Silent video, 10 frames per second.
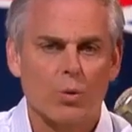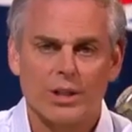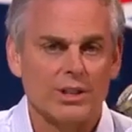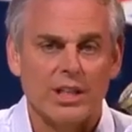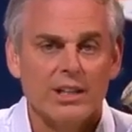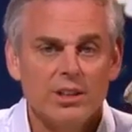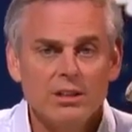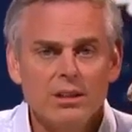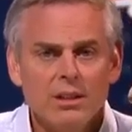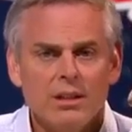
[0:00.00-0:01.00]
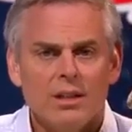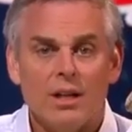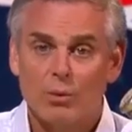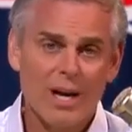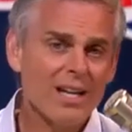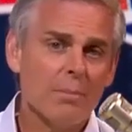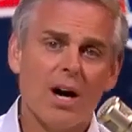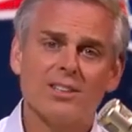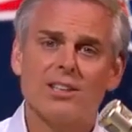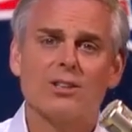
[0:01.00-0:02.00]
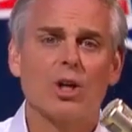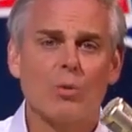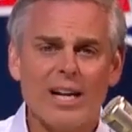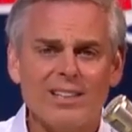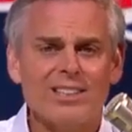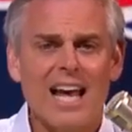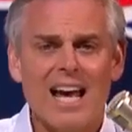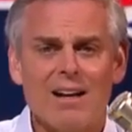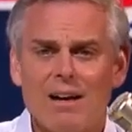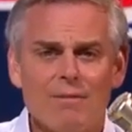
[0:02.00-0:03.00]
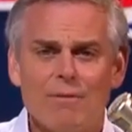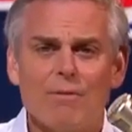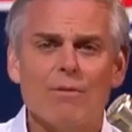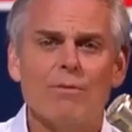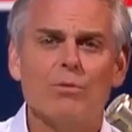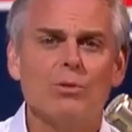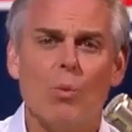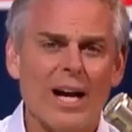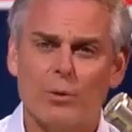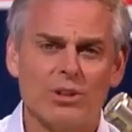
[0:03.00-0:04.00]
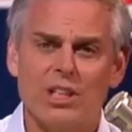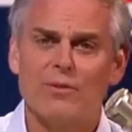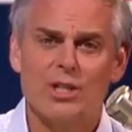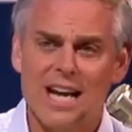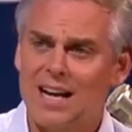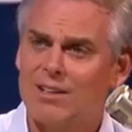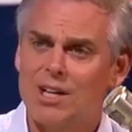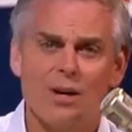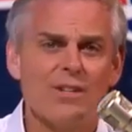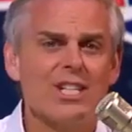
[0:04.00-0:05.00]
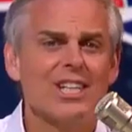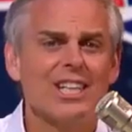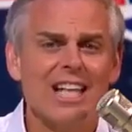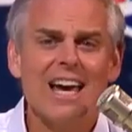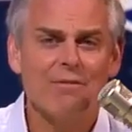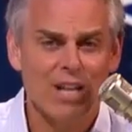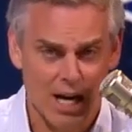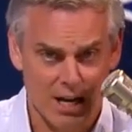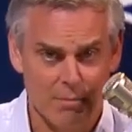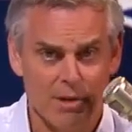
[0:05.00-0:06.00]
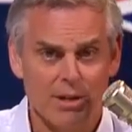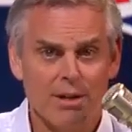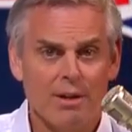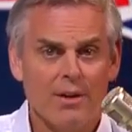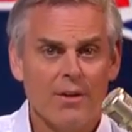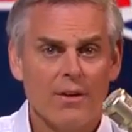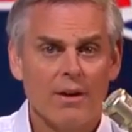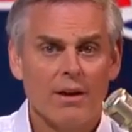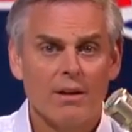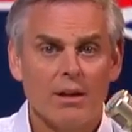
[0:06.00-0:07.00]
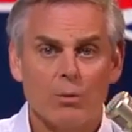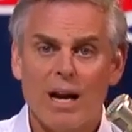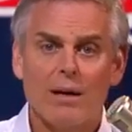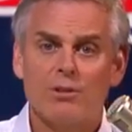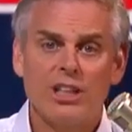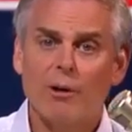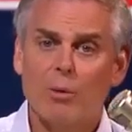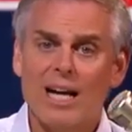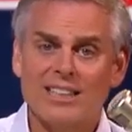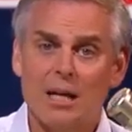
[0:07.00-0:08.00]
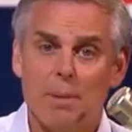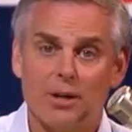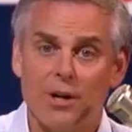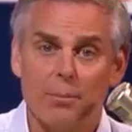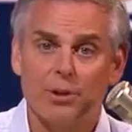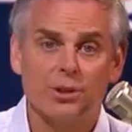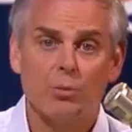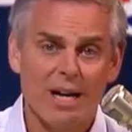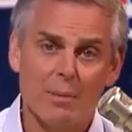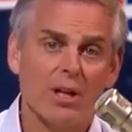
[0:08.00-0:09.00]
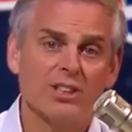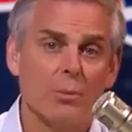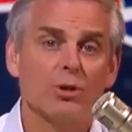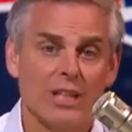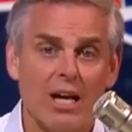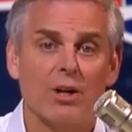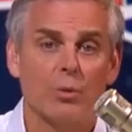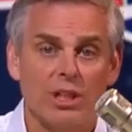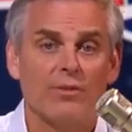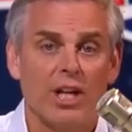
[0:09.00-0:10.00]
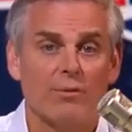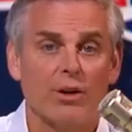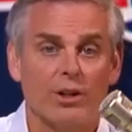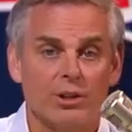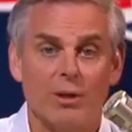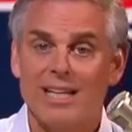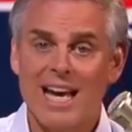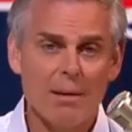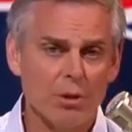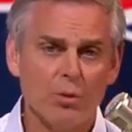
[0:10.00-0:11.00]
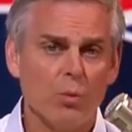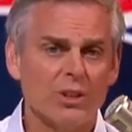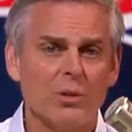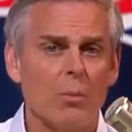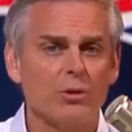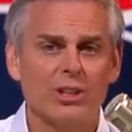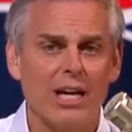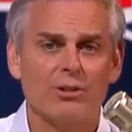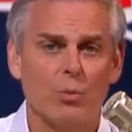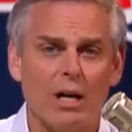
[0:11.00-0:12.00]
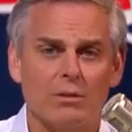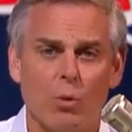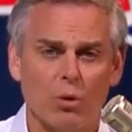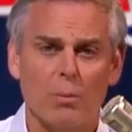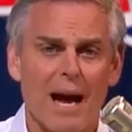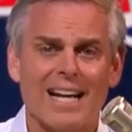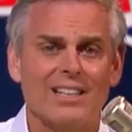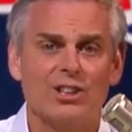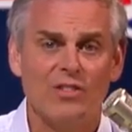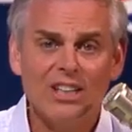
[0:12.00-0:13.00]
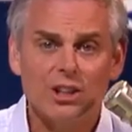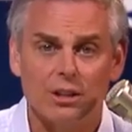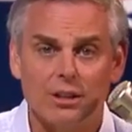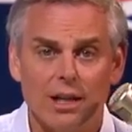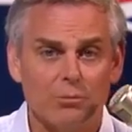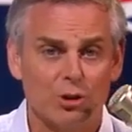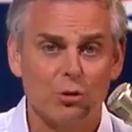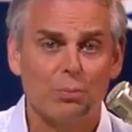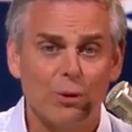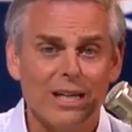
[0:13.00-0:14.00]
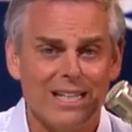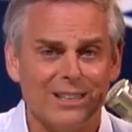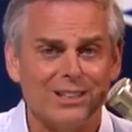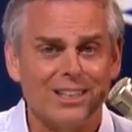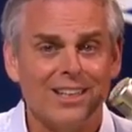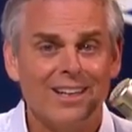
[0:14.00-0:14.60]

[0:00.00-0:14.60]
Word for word: organization. Randy Moss is the greatest wide receiver talent of his lifetime. Jerry Rice had better numbers. Randy Moss, the most talented receiver in NFL history. Cam Newton wasn't the most talented quarterback in his division. That was Drew Brees.